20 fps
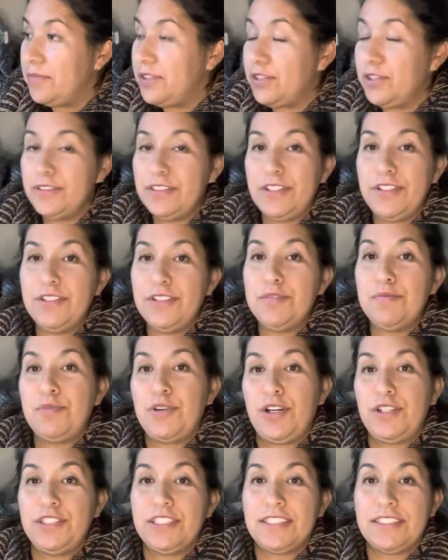those are the
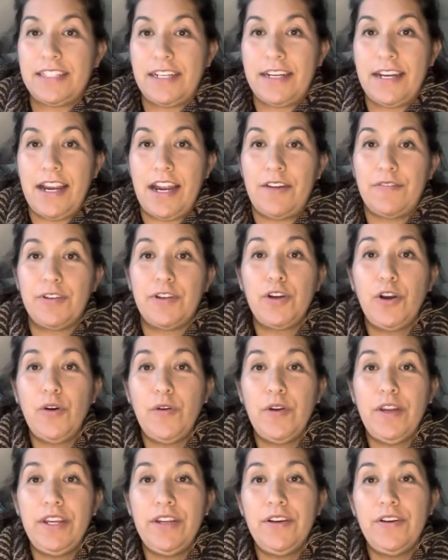projects that I have
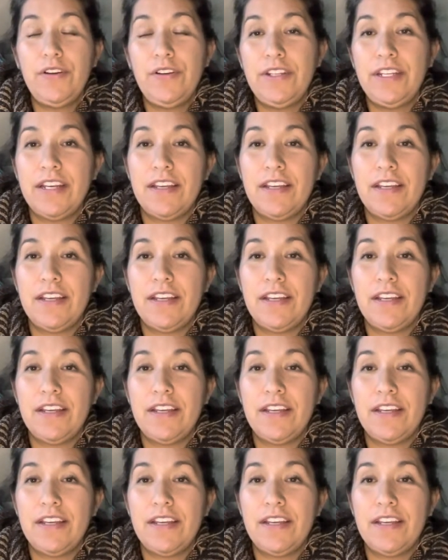going on